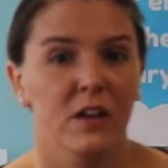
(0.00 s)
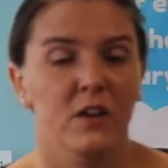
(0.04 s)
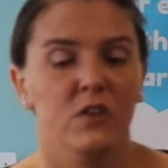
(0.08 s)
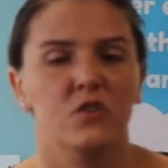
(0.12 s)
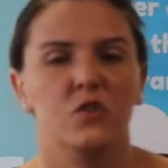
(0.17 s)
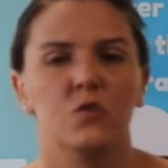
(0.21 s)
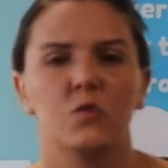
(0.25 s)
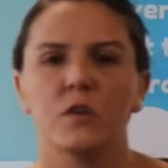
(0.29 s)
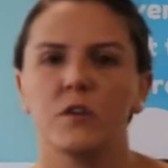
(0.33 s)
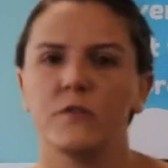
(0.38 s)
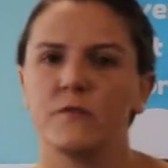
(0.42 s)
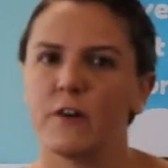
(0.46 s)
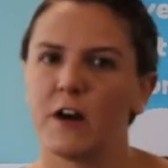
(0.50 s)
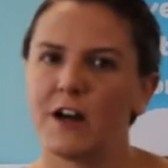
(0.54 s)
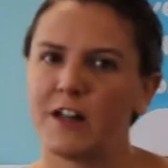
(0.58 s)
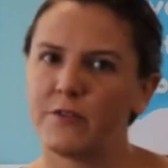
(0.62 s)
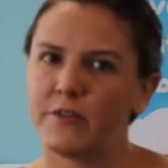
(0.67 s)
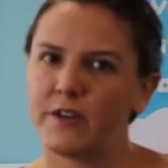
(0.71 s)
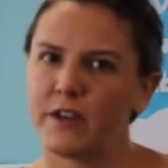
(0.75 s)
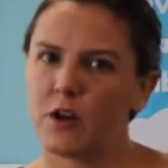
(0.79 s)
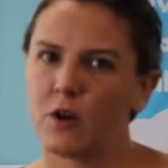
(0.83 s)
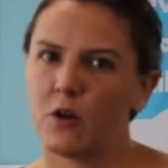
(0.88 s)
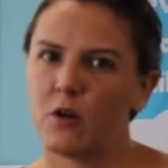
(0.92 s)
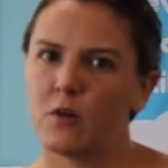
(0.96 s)
So we're
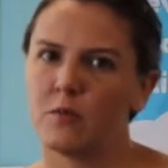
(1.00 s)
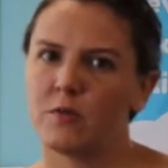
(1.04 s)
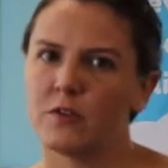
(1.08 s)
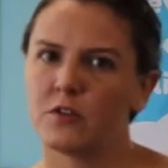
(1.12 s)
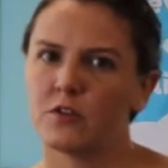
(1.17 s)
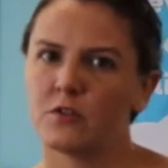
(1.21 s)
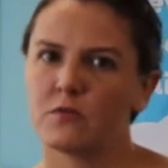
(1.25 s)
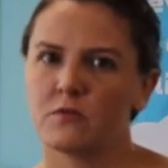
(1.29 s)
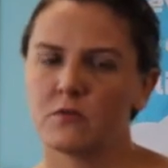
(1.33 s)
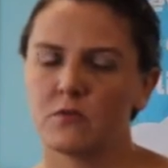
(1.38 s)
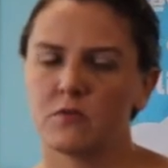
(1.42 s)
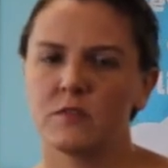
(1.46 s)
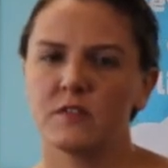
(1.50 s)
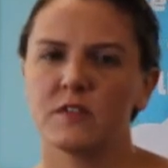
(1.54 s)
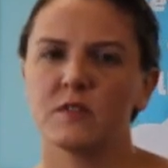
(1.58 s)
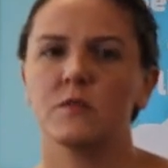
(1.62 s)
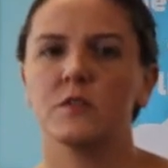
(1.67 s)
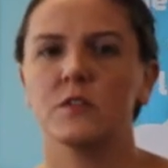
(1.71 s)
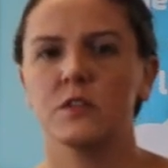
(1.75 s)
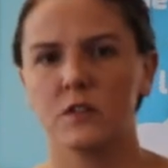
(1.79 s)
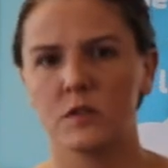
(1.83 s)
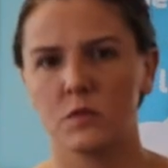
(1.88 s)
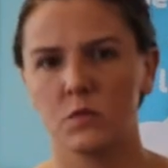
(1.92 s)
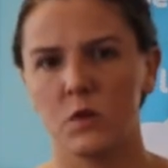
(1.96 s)
following a whole bunch of rules and
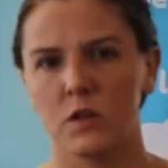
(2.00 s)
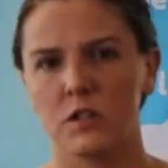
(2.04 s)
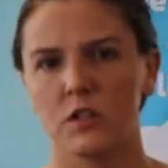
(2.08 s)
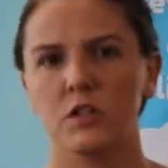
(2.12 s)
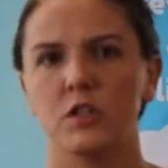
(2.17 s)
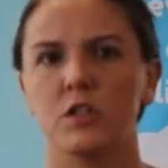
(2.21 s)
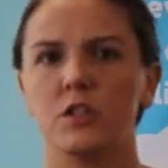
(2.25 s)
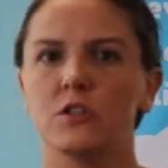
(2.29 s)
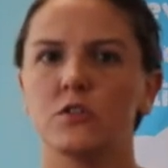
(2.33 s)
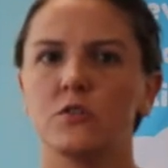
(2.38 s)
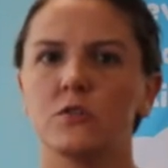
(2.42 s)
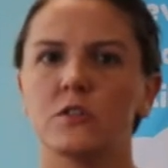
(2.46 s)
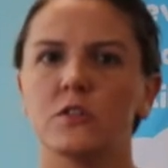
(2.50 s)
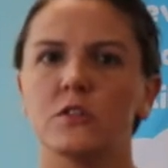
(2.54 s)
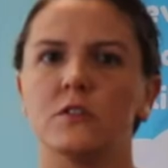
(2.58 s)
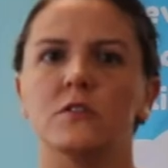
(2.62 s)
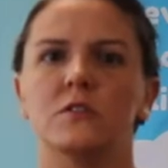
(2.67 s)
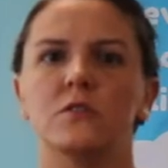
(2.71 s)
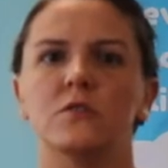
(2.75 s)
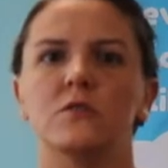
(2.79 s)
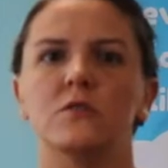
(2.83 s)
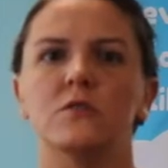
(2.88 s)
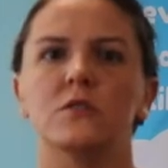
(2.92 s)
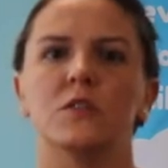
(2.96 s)
we just want you to
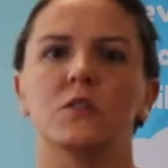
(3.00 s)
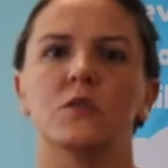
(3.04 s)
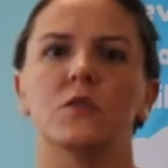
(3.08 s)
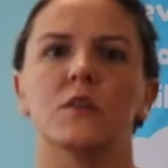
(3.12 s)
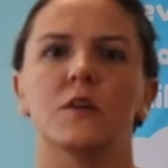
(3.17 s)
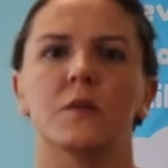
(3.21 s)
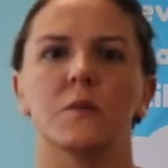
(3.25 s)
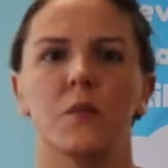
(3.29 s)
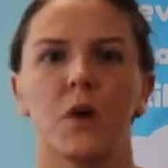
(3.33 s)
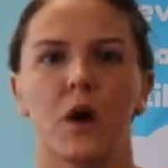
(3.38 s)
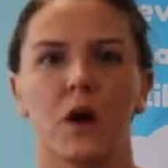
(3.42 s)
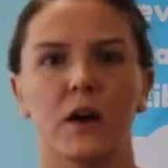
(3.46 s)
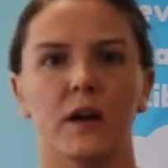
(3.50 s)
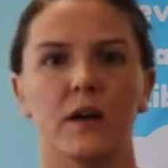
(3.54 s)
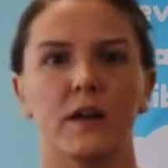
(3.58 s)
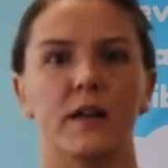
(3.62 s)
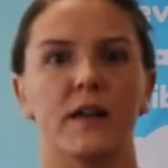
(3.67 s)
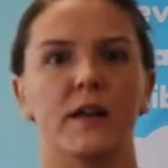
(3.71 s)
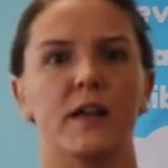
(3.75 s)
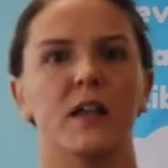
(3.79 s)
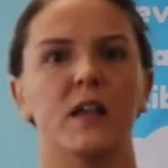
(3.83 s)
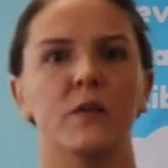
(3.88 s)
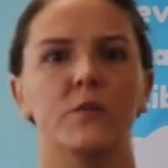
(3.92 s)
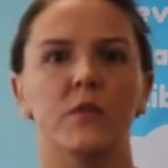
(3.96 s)
do your part
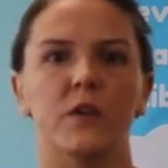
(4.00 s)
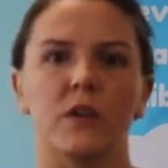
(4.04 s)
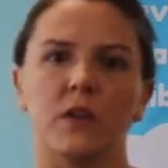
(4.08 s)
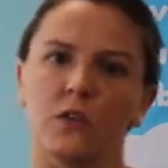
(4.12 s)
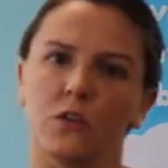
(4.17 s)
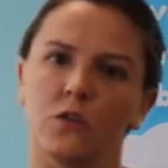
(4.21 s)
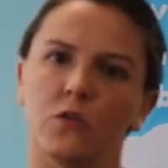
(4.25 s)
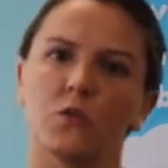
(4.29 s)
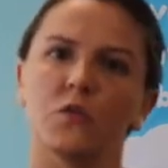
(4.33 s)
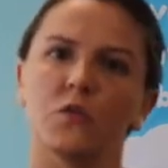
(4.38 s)
at keeping you